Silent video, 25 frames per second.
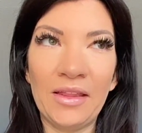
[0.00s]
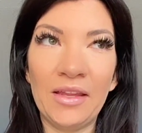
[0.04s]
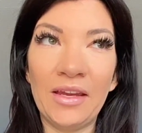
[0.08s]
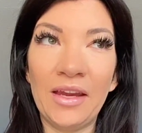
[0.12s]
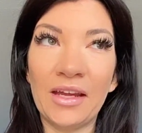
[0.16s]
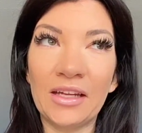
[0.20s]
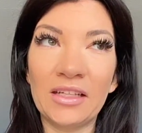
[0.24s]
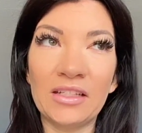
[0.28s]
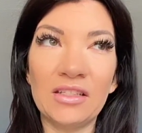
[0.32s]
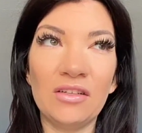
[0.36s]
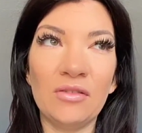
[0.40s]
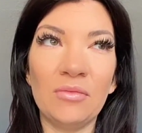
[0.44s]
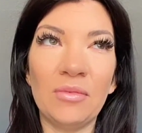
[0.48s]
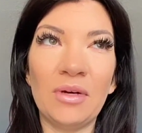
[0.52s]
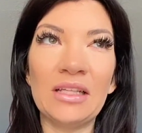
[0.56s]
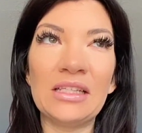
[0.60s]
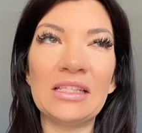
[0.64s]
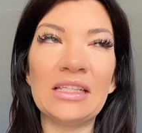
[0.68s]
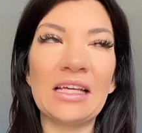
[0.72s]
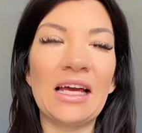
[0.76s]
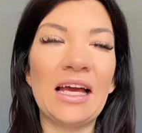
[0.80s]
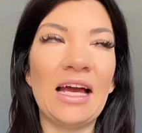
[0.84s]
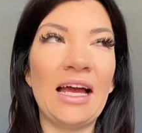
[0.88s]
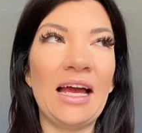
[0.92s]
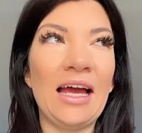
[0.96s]
In the next few
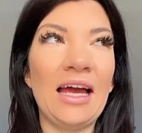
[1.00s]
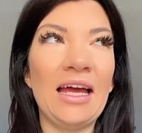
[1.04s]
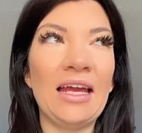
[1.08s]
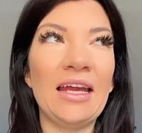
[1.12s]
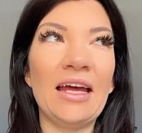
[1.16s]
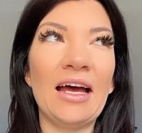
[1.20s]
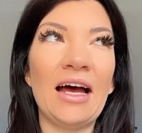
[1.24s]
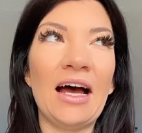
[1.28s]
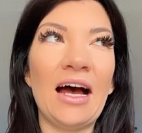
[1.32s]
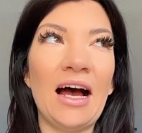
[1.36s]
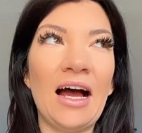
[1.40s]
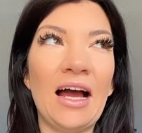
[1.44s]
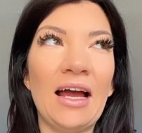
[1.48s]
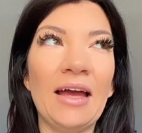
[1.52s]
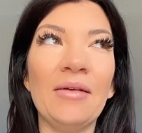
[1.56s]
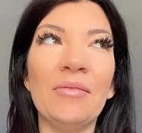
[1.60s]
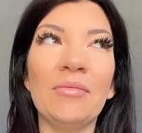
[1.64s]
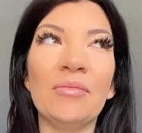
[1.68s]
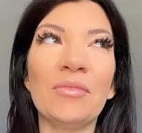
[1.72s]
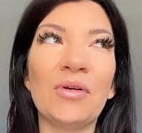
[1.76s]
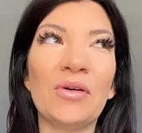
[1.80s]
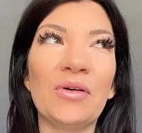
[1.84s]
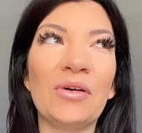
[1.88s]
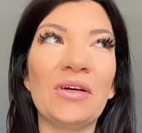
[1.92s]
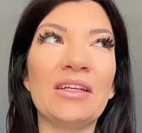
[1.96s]
months ahead, I
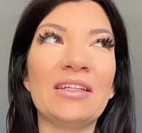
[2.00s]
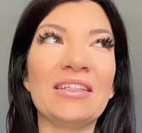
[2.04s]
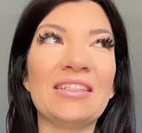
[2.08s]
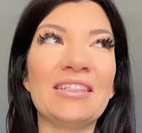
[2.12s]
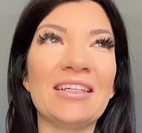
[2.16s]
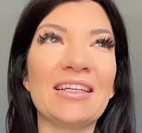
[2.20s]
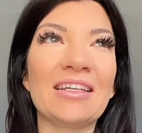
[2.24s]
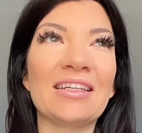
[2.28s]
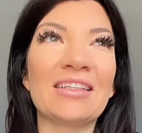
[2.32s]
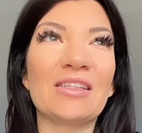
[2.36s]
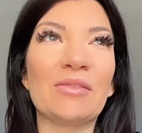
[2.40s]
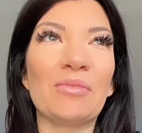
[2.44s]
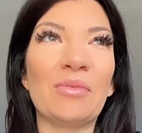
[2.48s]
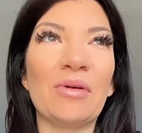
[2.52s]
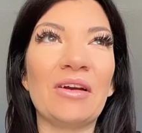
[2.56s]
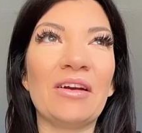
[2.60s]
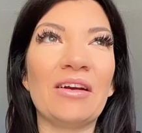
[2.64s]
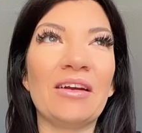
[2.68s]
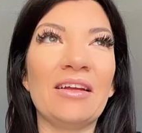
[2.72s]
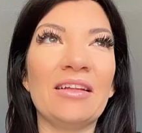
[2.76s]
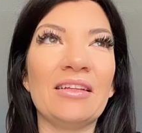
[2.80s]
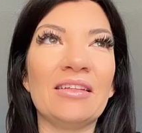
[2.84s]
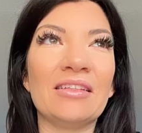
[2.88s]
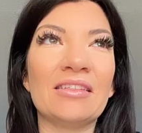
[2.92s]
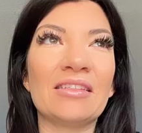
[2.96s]
am going to
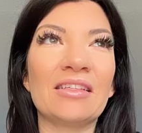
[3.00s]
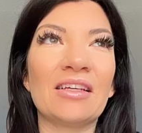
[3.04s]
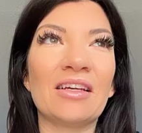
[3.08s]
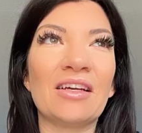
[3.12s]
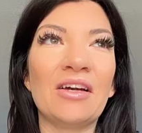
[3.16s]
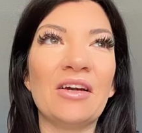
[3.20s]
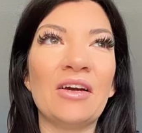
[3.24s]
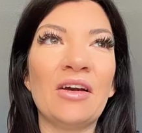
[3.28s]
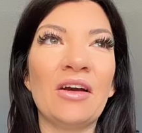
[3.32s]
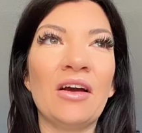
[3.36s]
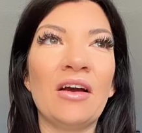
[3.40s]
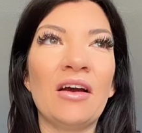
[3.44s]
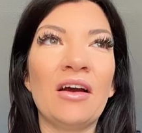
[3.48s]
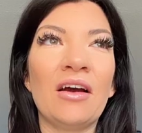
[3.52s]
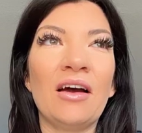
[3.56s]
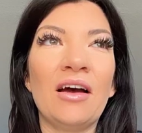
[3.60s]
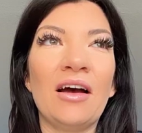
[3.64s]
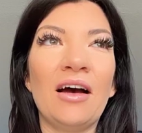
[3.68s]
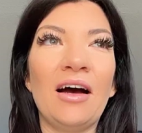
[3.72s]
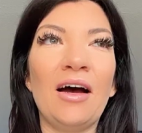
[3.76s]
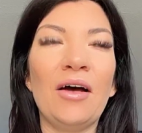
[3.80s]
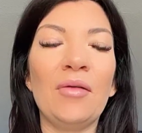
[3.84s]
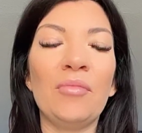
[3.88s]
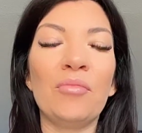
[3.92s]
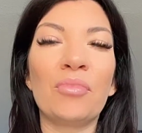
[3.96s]
experience
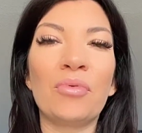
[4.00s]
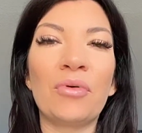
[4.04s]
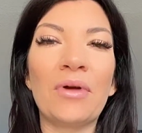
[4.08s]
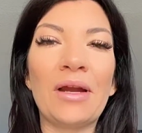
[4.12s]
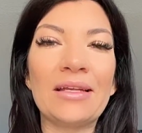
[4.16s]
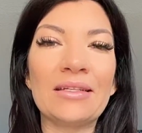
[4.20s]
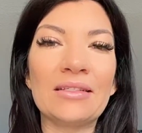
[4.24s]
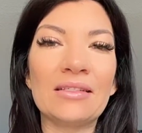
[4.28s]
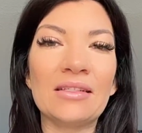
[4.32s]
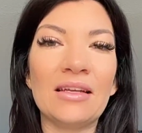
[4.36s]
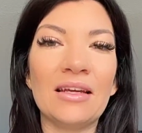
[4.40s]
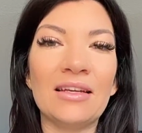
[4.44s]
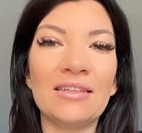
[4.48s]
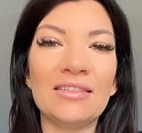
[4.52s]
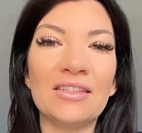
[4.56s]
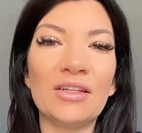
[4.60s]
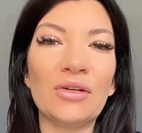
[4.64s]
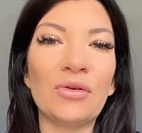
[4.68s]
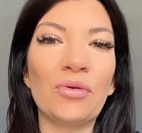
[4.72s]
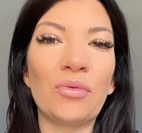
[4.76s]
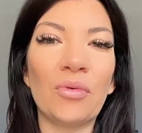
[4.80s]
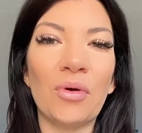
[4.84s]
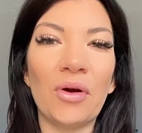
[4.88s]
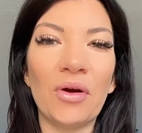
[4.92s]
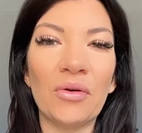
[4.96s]

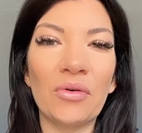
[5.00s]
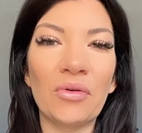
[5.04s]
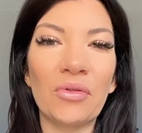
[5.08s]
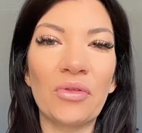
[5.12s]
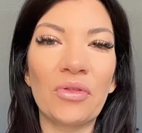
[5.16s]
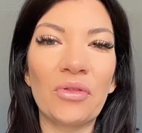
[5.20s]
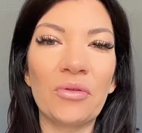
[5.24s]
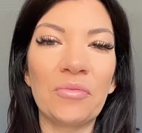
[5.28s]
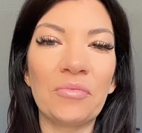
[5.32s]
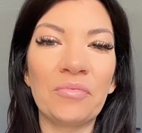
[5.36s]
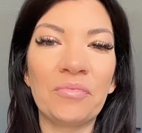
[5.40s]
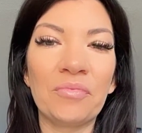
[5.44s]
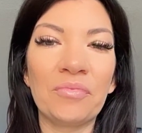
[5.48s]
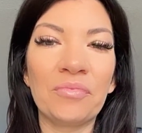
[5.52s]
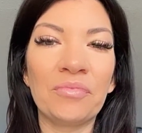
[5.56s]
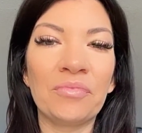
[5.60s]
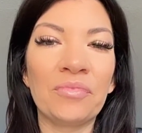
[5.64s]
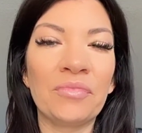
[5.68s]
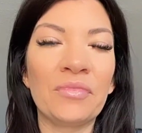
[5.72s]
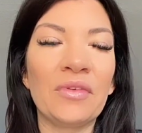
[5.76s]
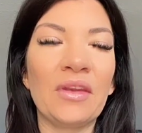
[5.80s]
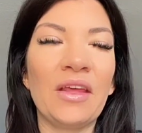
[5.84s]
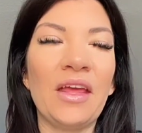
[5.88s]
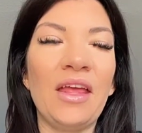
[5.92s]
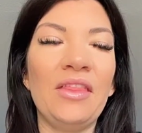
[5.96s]
unprecedented growth.
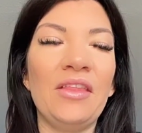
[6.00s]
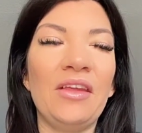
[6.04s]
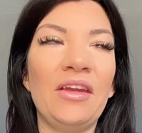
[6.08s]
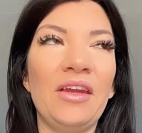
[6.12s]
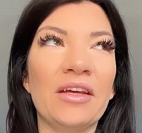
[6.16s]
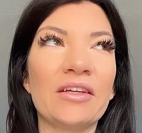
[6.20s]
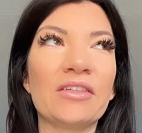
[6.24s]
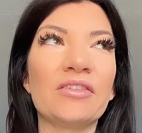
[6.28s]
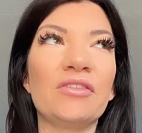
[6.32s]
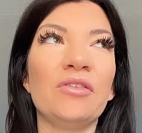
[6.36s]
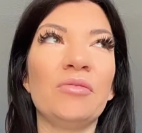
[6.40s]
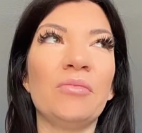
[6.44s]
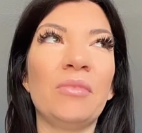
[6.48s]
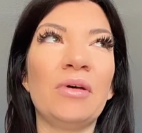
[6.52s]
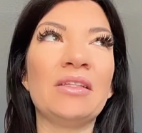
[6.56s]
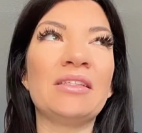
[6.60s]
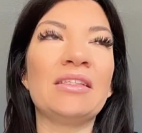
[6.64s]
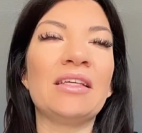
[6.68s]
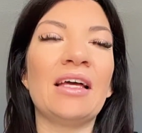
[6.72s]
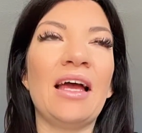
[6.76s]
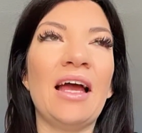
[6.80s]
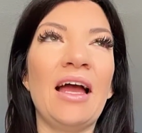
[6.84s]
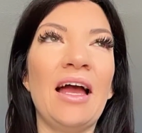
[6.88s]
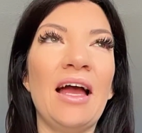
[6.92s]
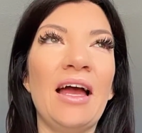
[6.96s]
In the next few
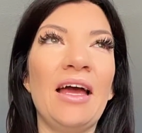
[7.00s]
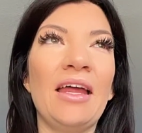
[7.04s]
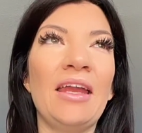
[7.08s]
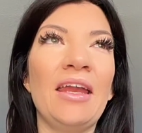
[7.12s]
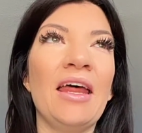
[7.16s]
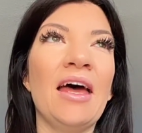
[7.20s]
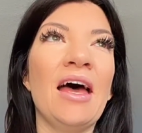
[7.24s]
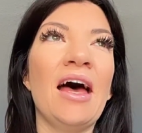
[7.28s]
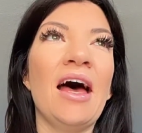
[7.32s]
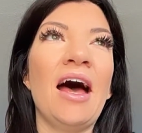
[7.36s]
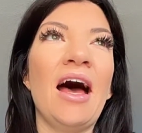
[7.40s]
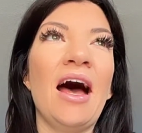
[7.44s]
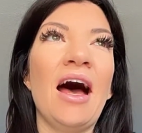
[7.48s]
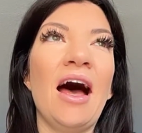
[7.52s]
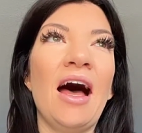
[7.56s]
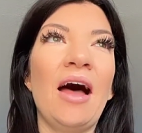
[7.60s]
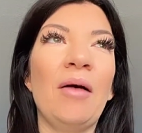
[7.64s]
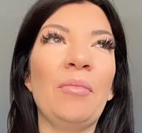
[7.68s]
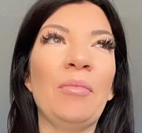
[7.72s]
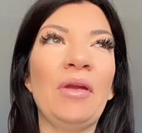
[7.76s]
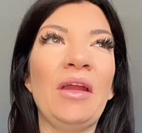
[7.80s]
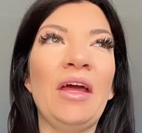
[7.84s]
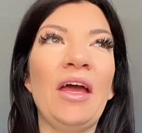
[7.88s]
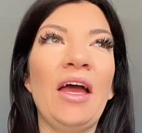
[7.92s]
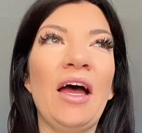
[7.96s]
months ahead,
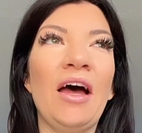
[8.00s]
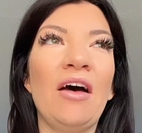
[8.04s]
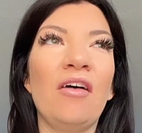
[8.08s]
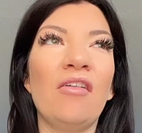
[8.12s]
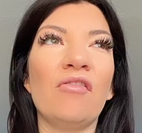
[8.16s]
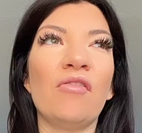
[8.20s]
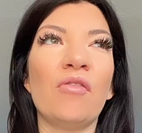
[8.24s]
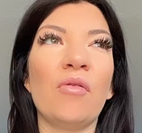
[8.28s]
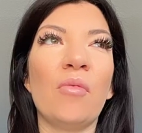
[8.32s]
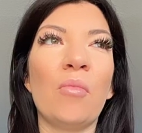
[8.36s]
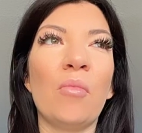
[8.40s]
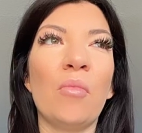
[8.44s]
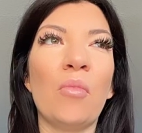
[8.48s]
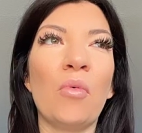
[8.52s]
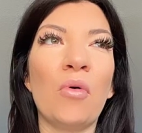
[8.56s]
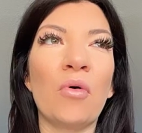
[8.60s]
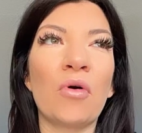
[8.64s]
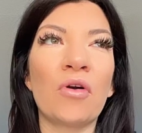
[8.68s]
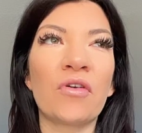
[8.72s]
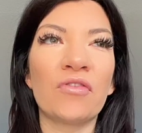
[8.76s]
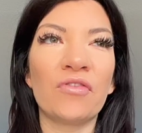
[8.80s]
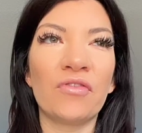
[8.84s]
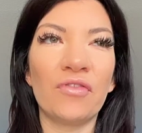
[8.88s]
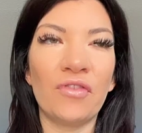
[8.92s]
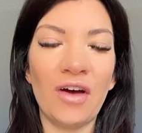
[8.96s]
I'm going to have
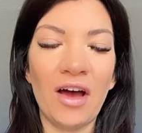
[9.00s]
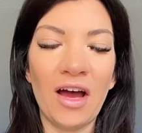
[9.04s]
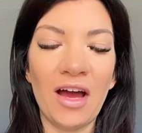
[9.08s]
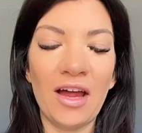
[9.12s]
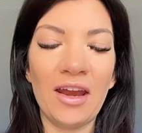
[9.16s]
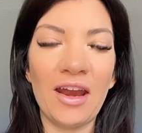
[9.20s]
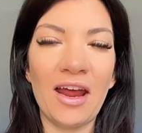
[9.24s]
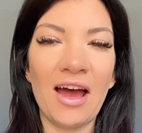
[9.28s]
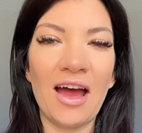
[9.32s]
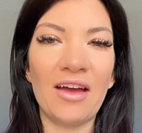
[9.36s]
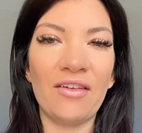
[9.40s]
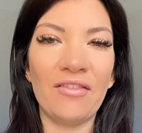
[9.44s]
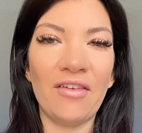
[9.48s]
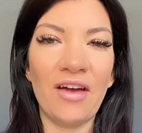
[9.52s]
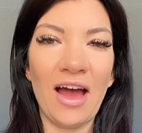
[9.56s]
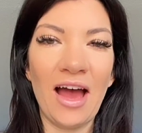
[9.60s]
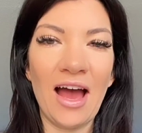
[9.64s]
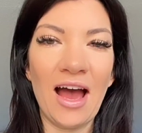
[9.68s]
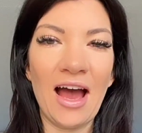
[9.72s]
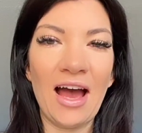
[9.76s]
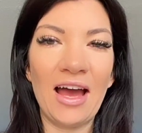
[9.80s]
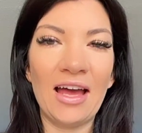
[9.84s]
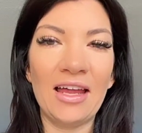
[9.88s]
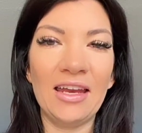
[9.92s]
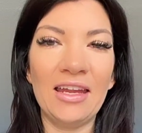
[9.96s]
more fun
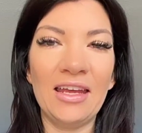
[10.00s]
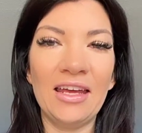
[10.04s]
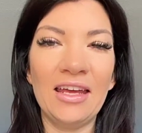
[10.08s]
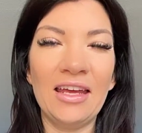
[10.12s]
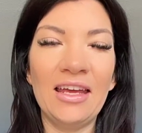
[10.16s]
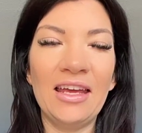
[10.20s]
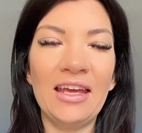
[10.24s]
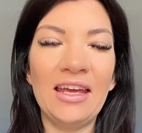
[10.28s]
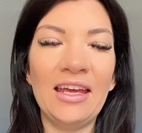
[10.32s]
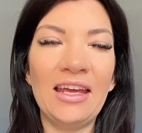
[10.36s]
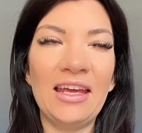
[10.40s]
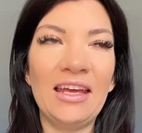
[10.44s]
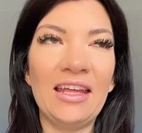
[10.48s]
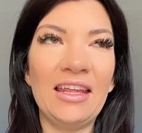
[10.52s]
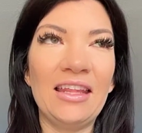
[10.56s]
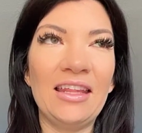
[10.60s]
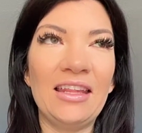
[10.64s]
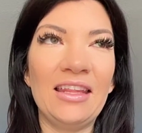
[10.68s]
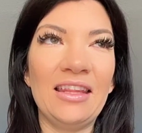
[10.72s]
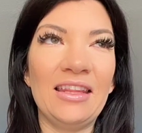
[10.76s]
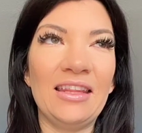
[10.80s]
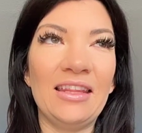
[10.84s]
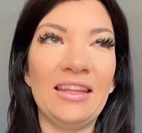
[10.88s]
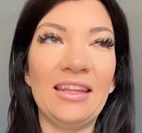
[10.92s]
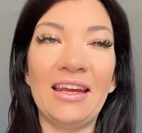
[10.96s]

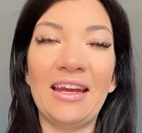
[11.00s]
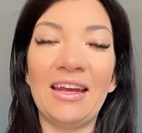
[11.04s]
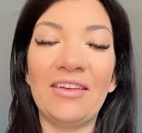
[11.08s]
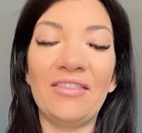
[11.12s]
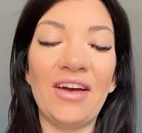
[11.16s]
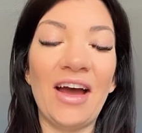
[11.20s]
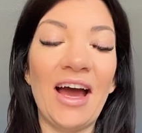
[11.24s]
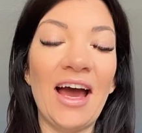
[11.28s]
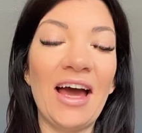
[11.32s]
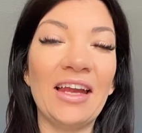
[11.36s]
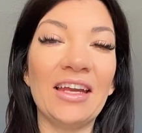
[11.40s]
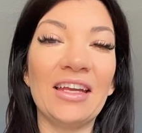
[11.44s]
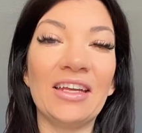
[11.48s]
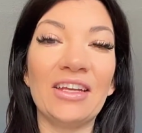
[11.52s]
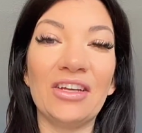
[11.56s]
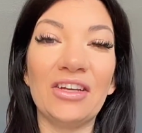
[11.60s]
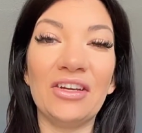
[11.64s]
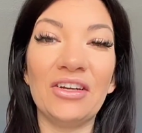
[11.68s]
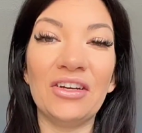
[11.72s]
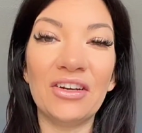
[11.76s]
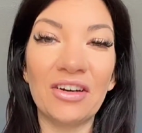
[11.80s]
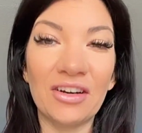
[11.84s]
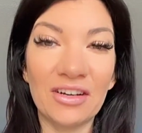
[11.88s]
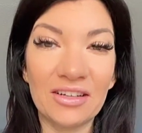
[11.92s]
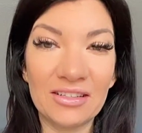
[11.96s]
than I've had in
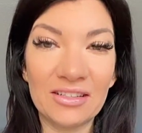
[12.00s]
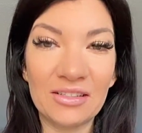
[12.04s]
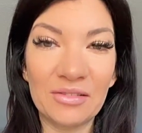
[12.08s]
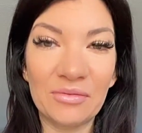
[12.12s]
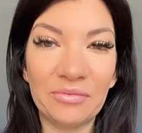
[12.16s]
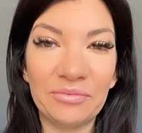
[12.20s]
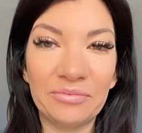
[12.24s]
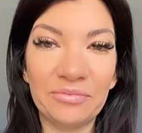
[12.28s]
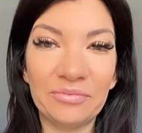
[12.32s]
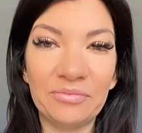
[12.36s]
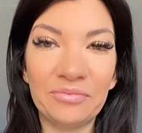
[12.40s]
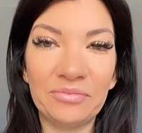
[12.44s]
years.